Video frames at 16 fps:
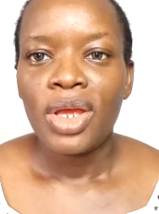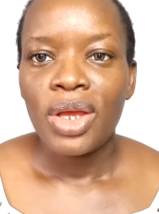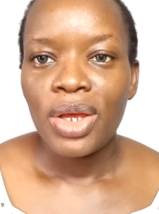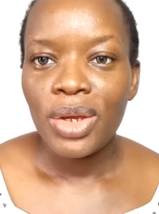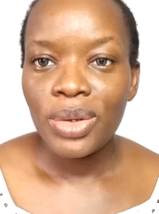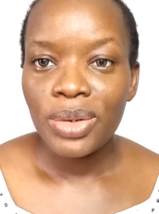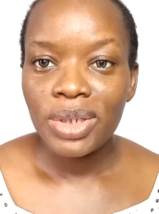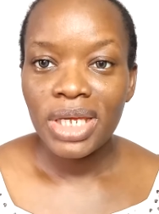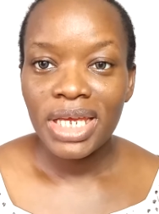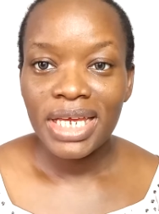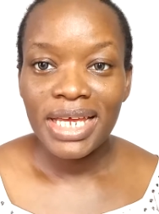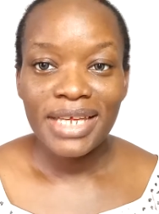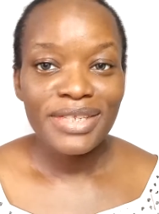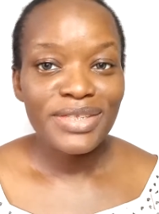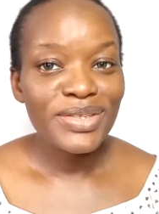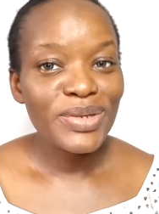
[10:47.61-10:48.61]
Okay
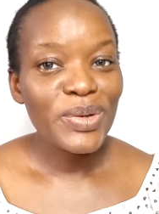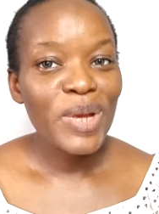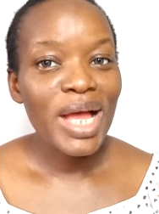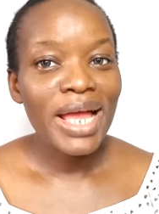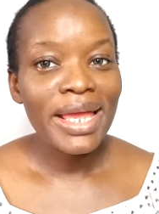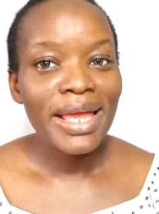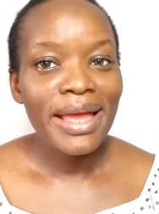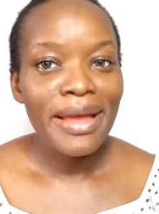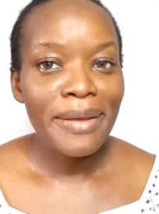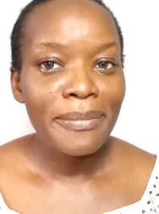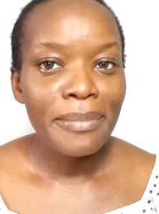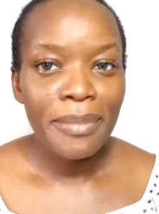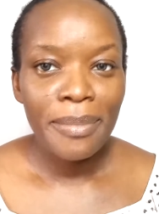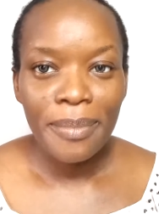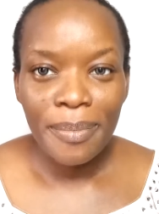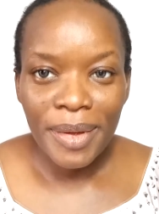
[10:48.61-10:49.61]
guys, so I
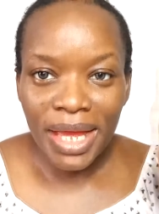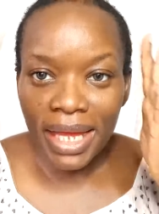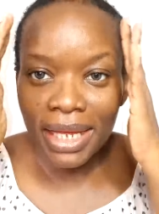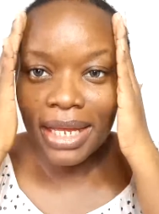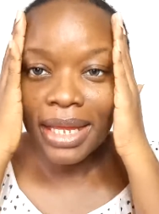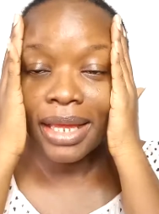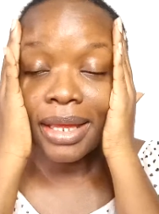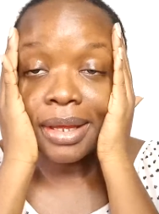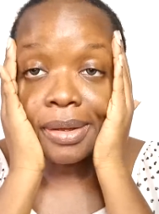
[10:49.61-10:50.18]
am back.